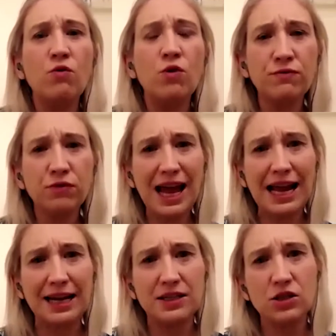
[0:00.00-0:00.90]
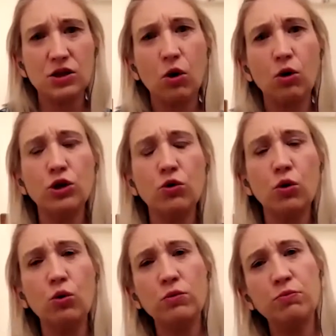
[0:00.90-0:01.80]
Reflect on your
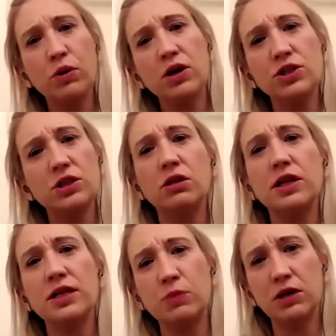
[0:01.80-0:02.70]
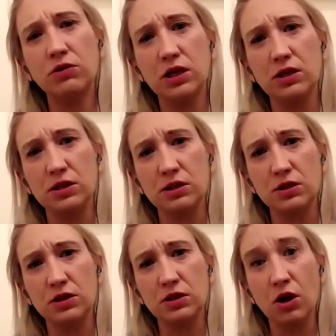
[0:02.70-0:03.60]
own personal
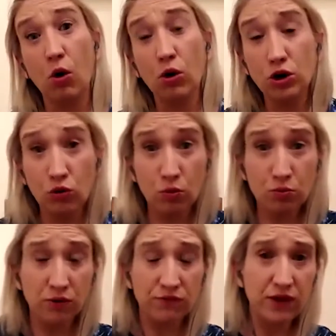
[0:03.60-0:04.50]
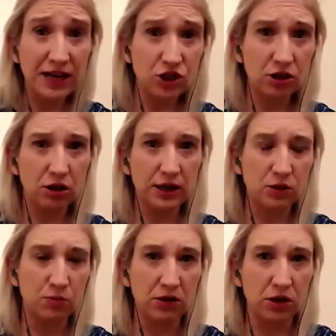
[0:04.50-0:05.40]
experiences or your own professional
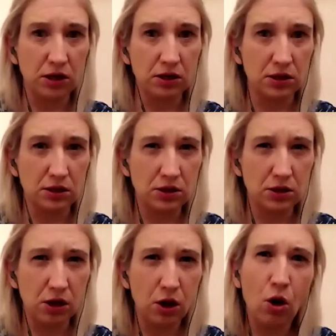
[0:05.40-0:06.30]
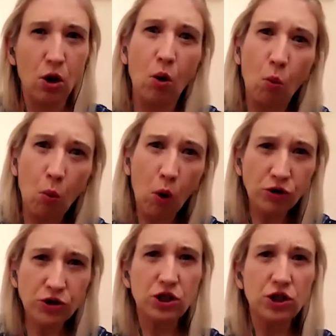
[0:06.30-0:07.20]
experiences.
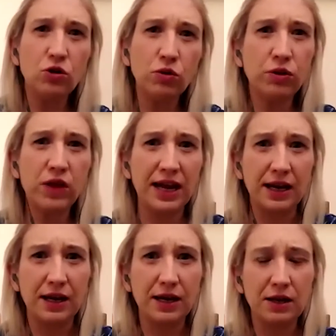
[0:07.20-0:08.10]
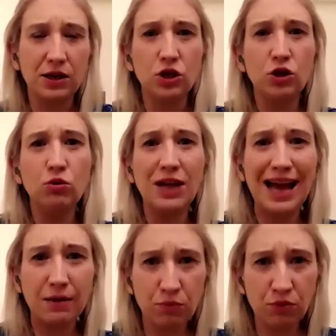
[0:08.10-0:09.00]
What do you think you
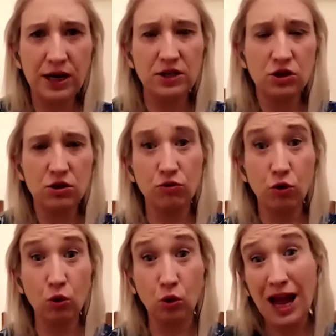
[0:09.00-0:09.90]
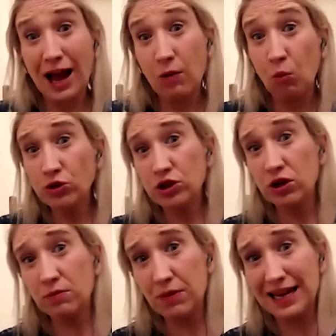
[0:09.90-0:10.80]
can bring to the role? And what's
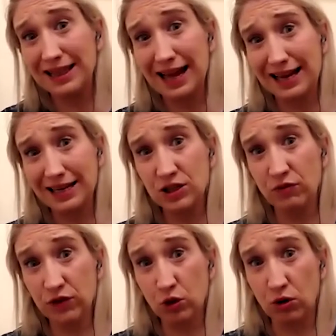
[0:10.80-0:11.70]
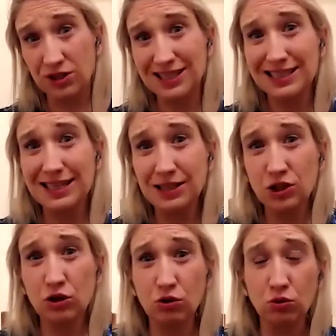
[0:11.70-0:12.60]
going to make that interviewer see
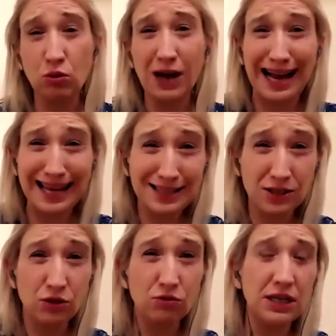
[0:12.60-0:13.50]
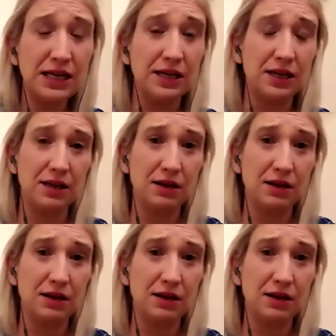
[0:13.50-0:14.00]
you as unique?